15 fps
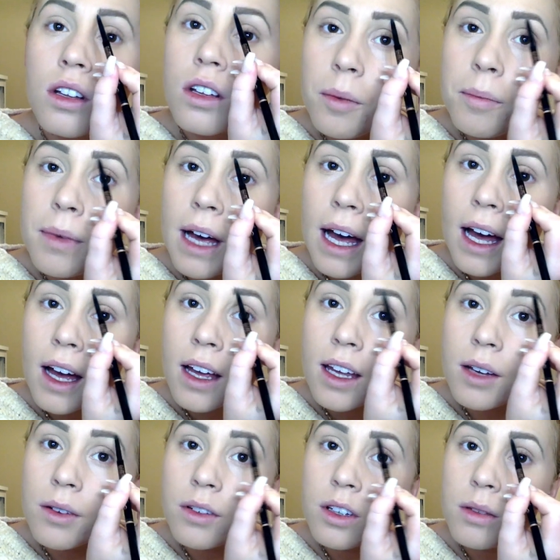I'm back
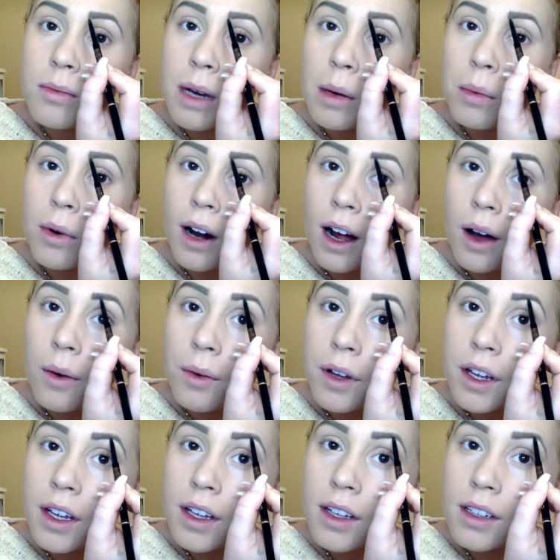in with my brow
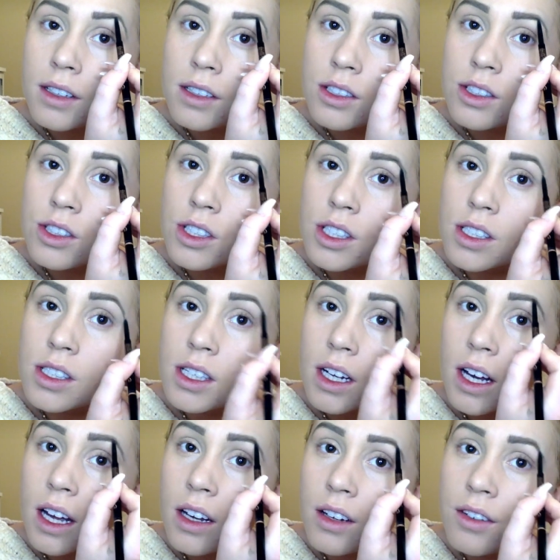wiz just to
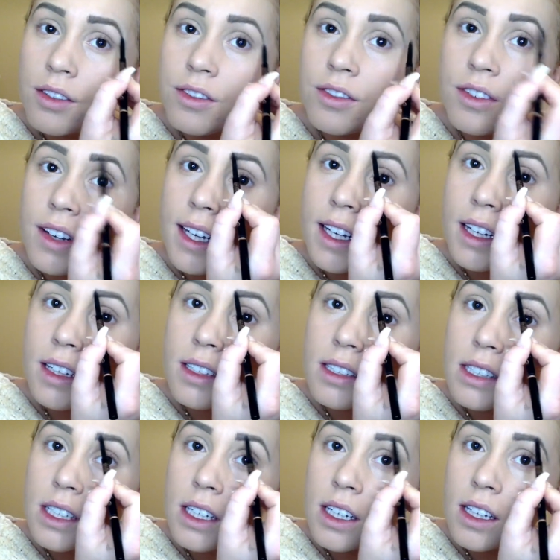kind of fix
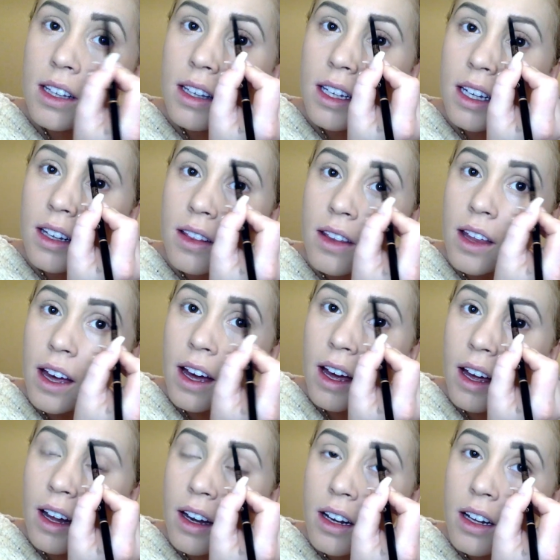anything
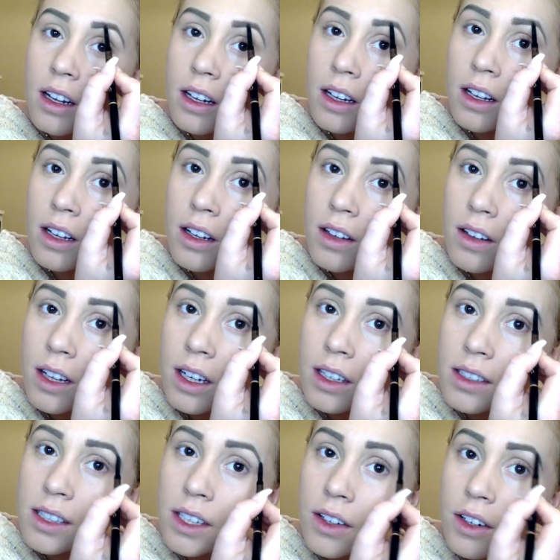that the
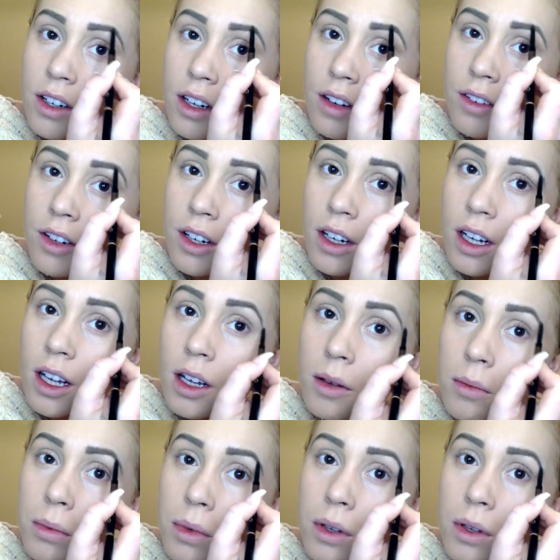concealer covered up.